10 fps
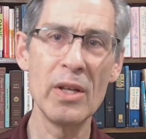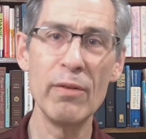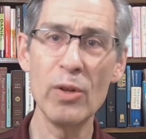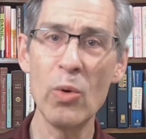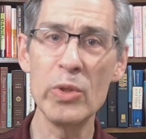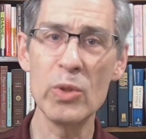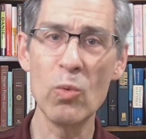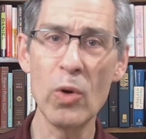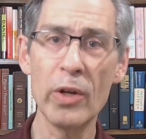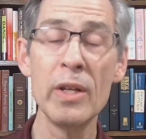of Owen's
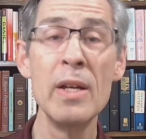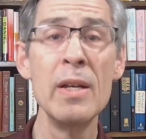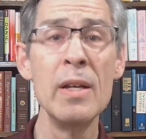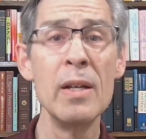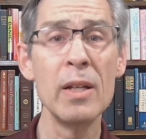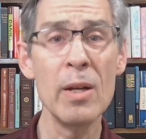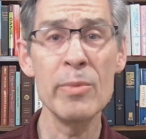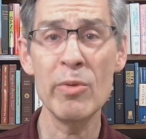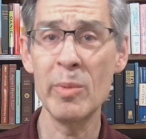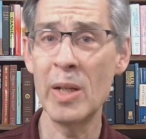work comes
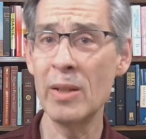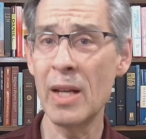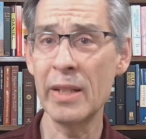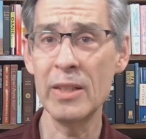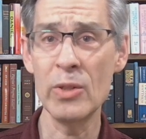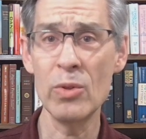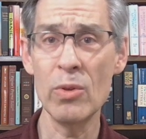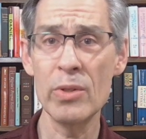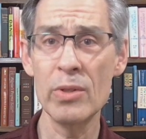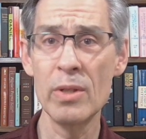from an unlikely
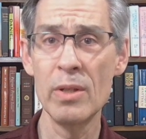source.